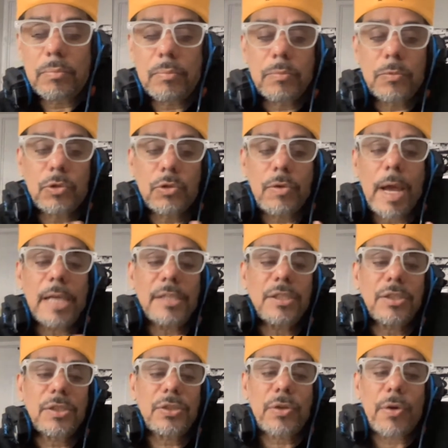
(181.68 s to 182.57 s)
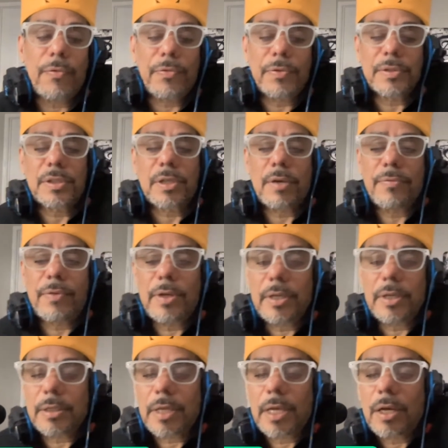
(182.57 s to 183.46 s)
scratch the surface of
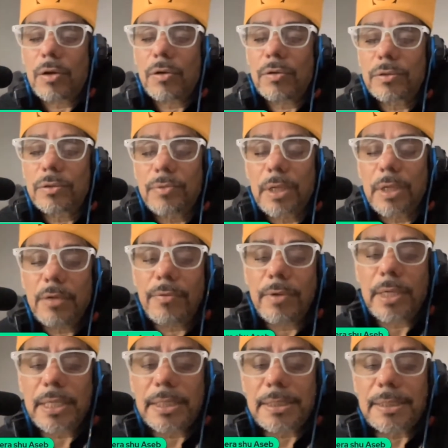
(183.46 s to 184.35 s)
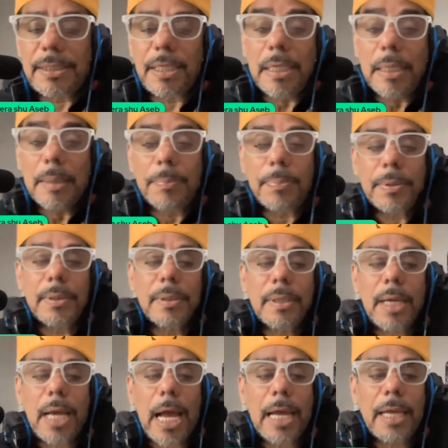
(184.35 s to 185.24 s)
it. It goes really, really deep.
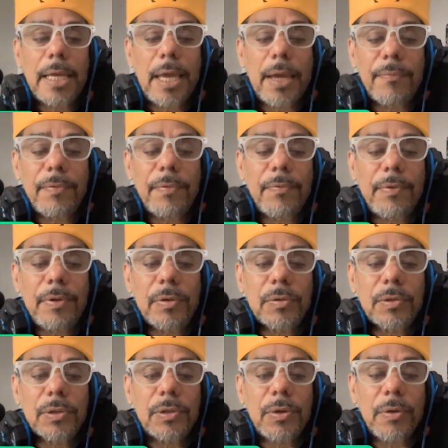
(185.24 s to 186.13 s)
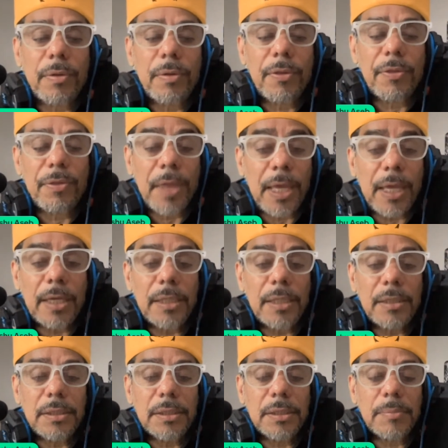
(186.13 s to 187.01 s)
I can't reveal certain
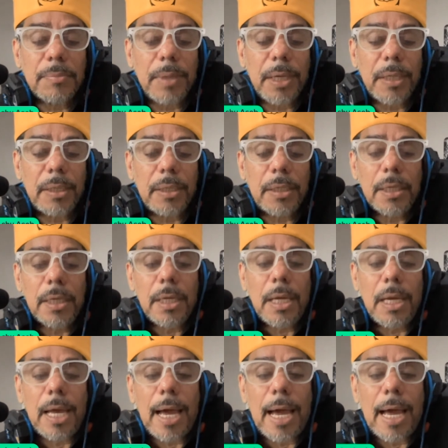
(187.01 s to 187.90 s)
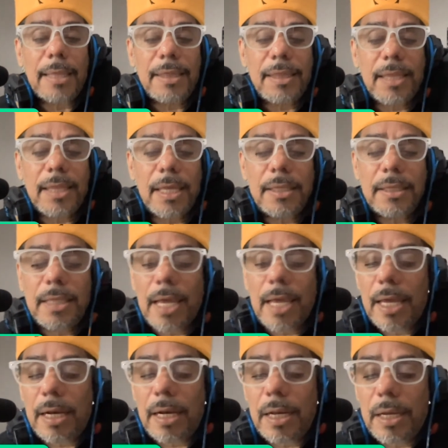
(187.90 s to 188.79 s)
things, but I think
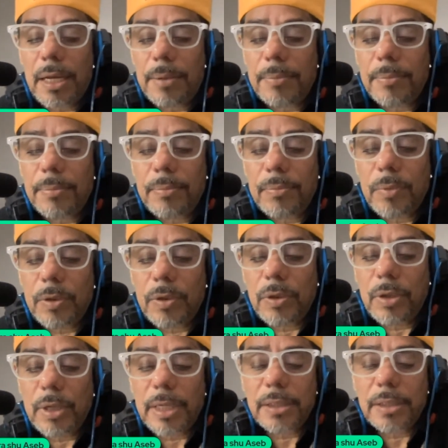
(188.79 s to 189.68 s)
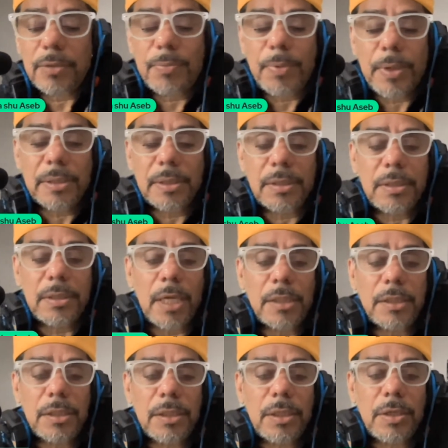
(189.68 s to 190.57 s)
that when you look at this
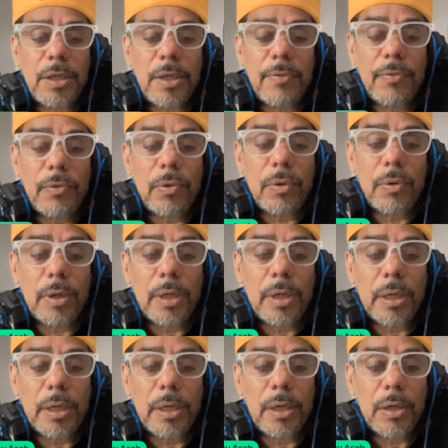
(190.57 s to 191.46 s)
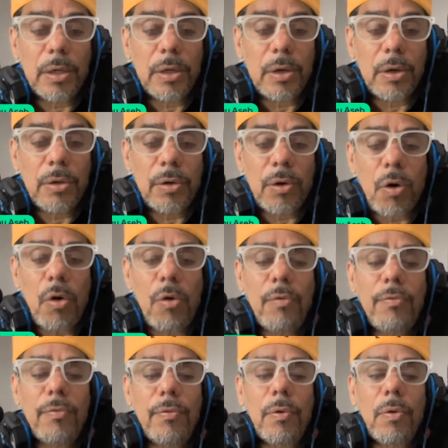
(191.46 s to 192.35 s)
presentation, it'll give you an
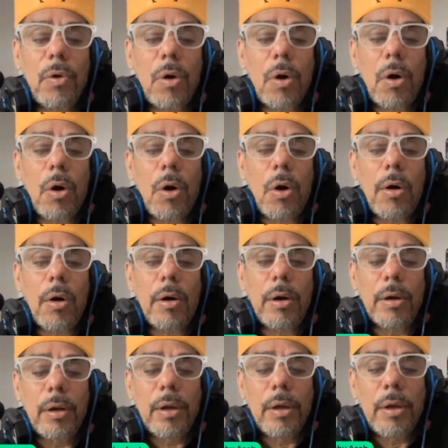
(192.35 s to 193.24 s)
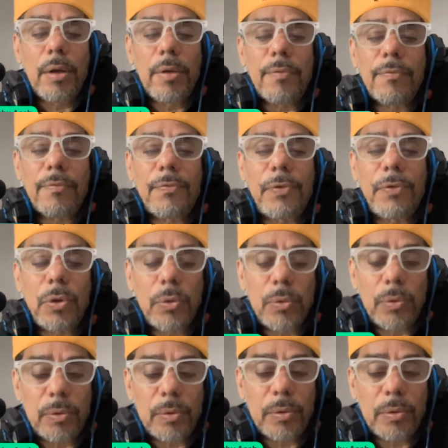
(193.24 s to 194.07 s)
overall view,